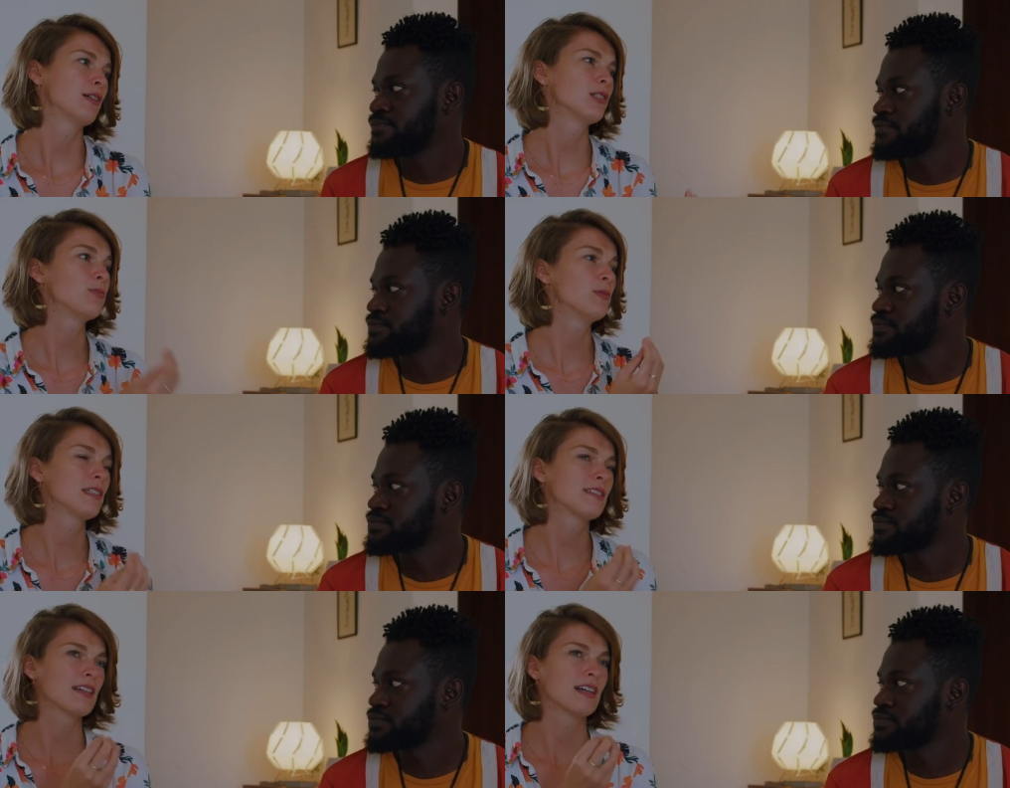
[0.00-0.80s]
Speaker 1: Because
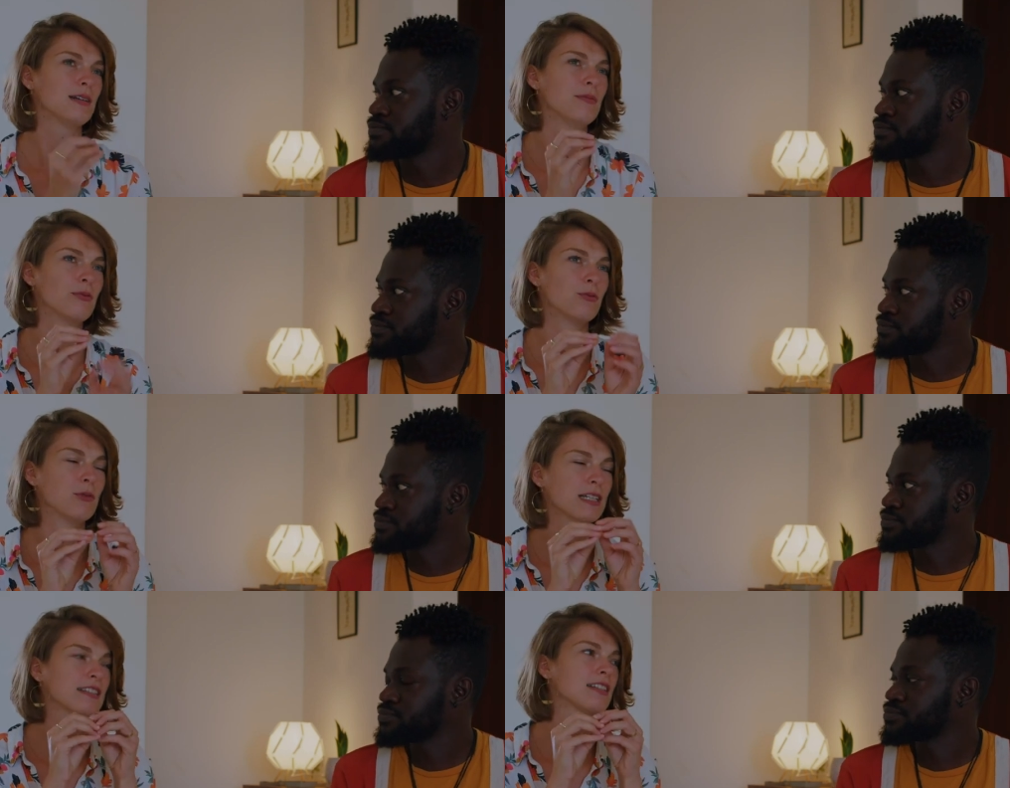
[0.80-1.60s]
what uh,
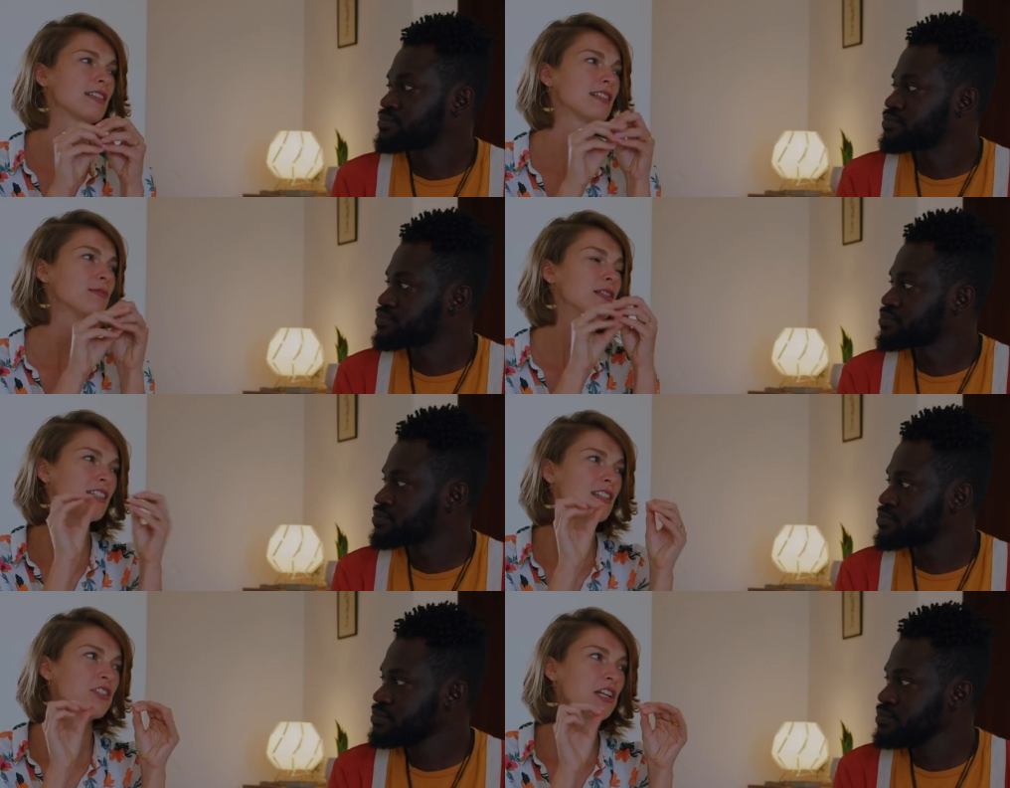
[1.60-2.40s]
what does the
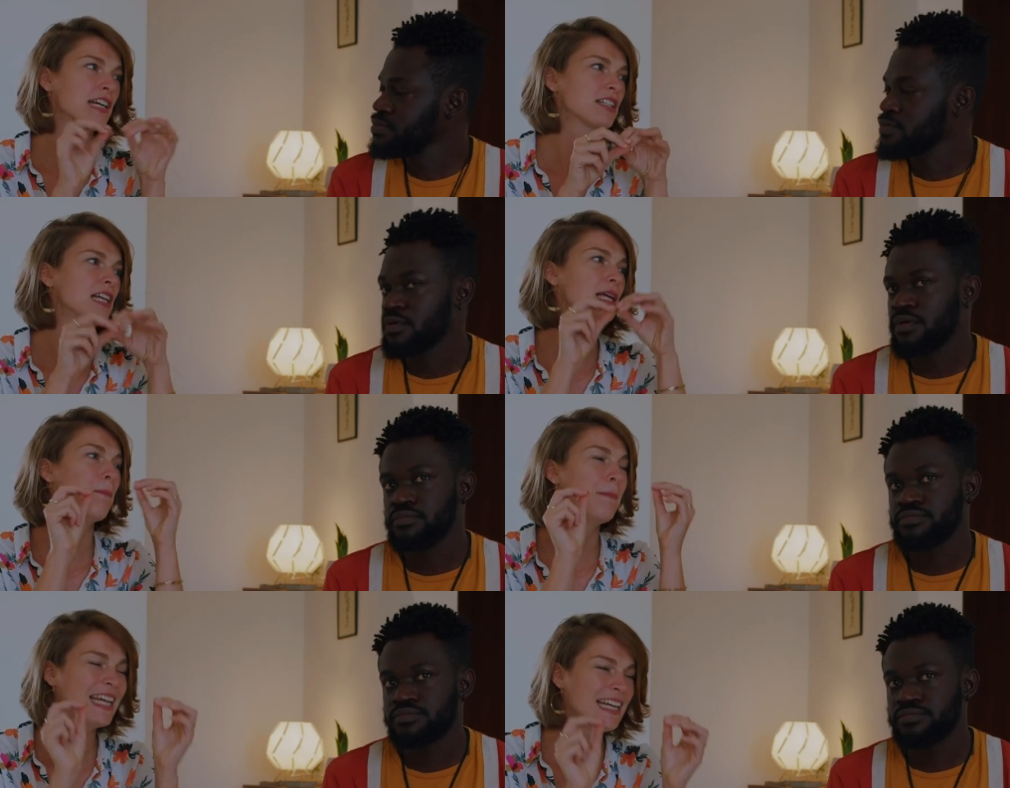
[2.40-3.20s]
decision actually
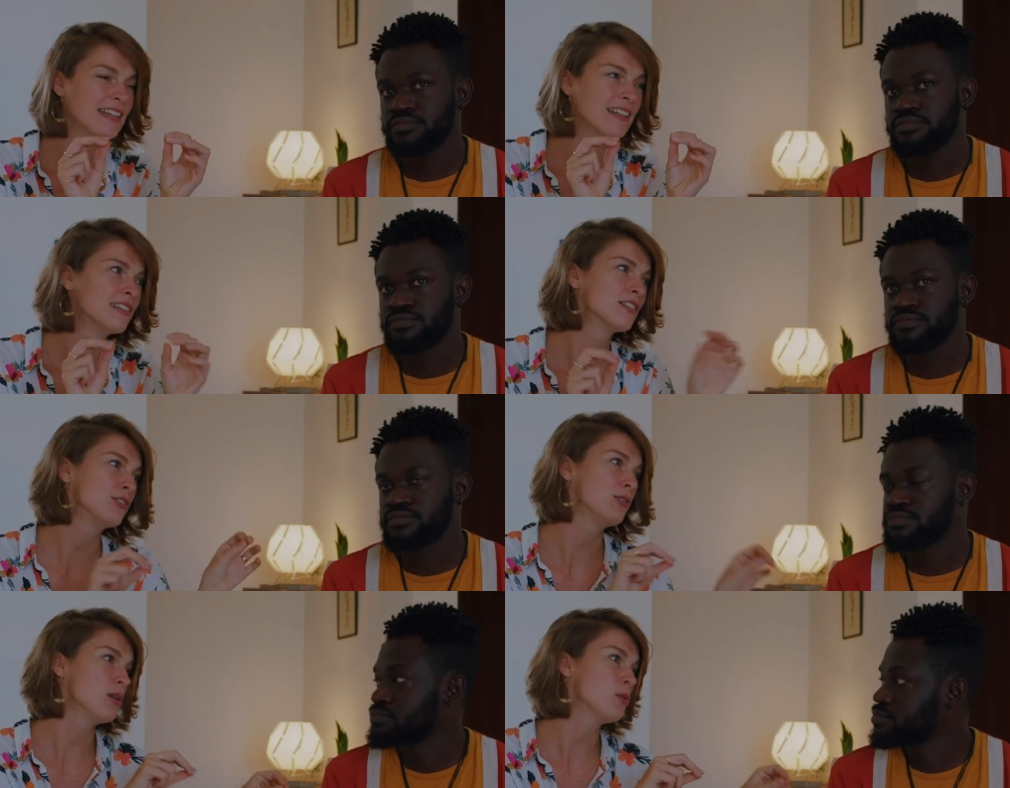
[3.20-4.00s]
mean
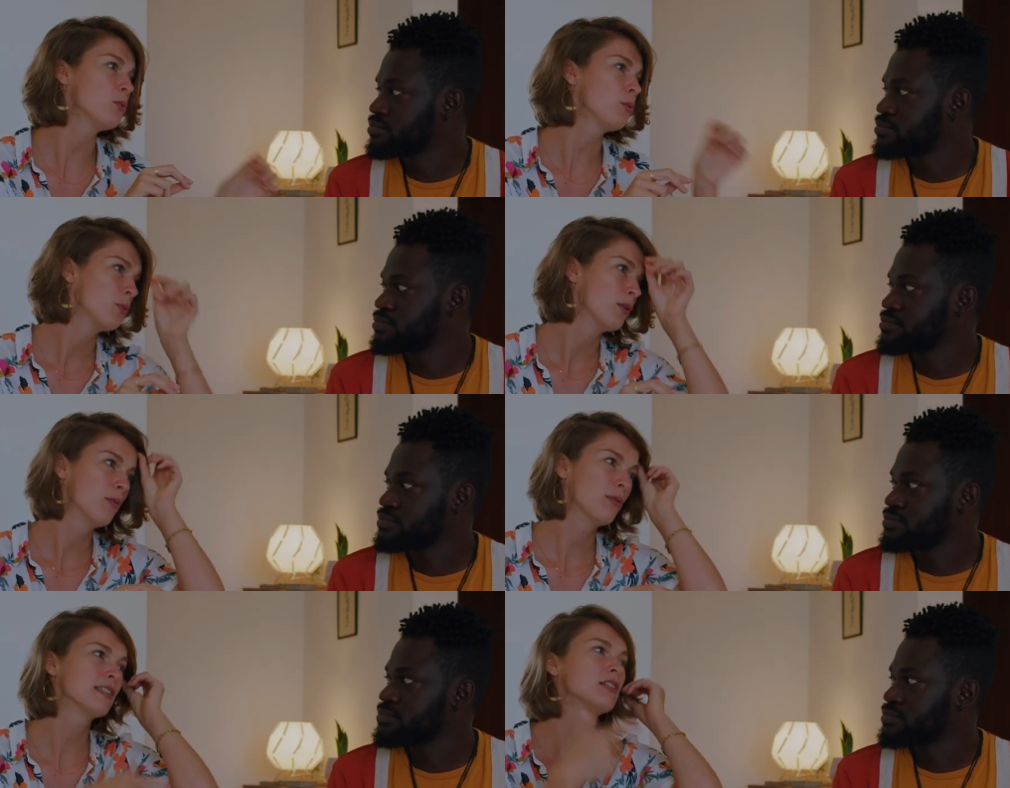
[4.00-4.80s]
to you
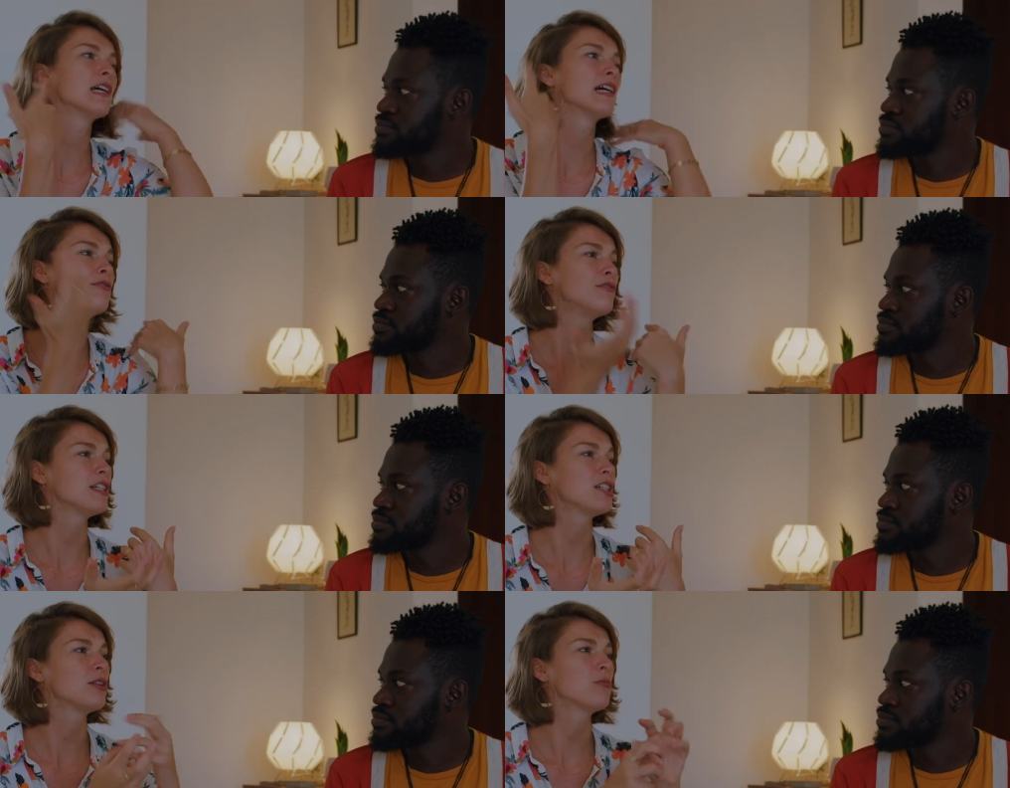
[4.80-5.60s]
what do you
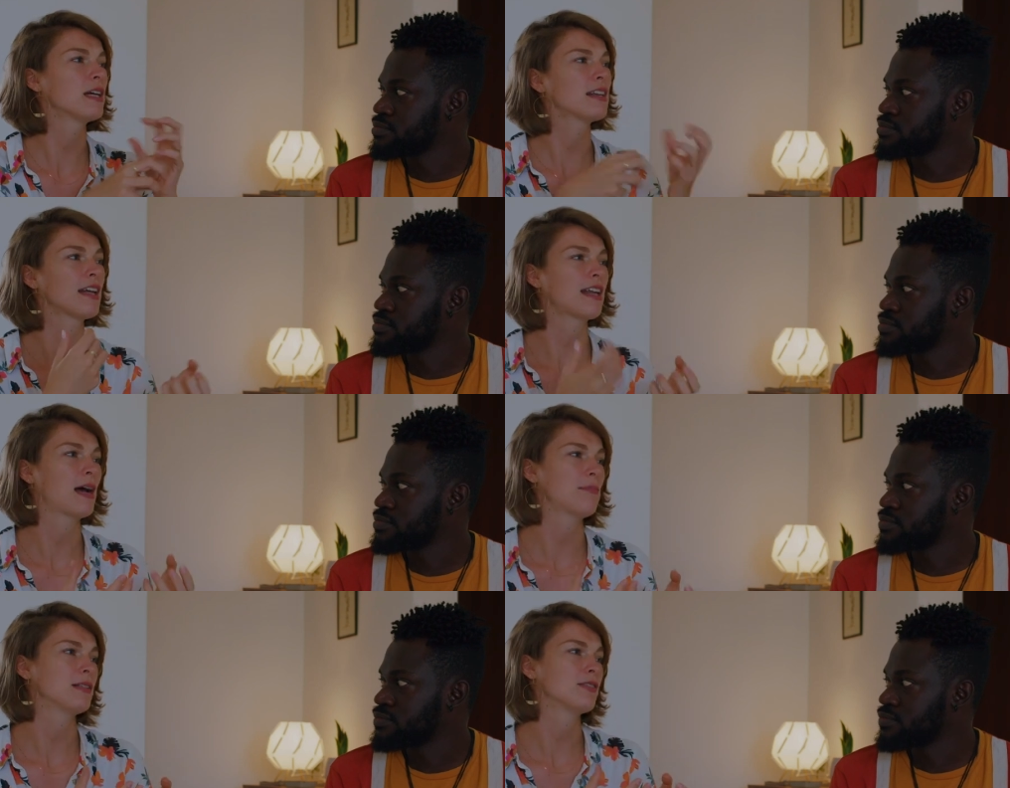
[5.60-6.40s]
envision when that
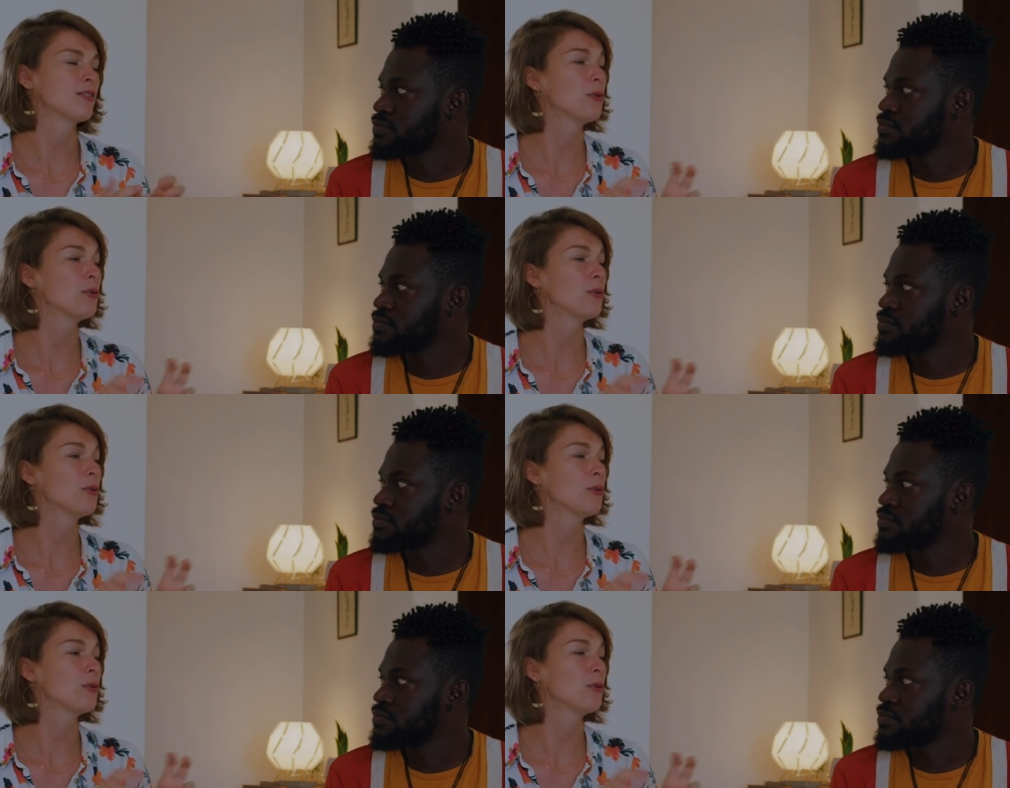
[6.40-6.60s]
happens?